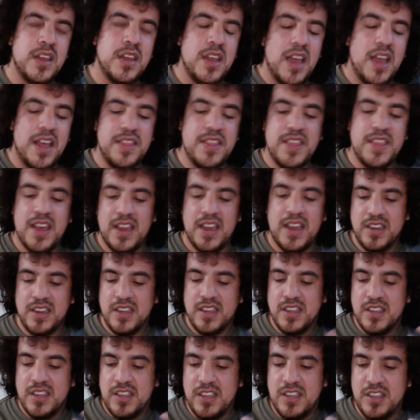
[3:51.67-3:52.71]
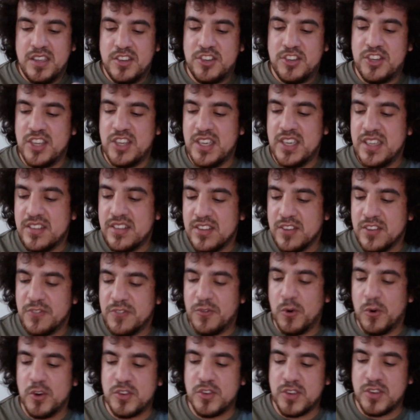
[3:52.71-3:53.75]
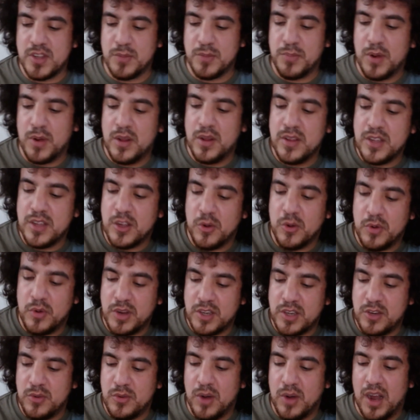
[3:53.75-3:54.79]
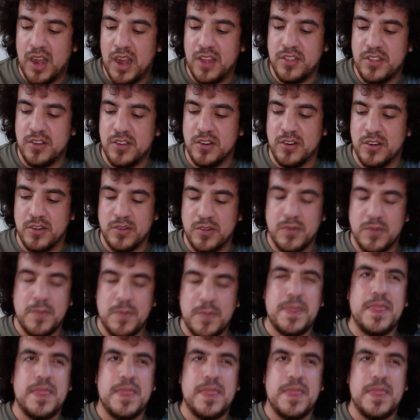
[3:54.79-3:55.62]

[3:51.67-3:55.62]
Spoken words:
and that she is unfortunately probably going to either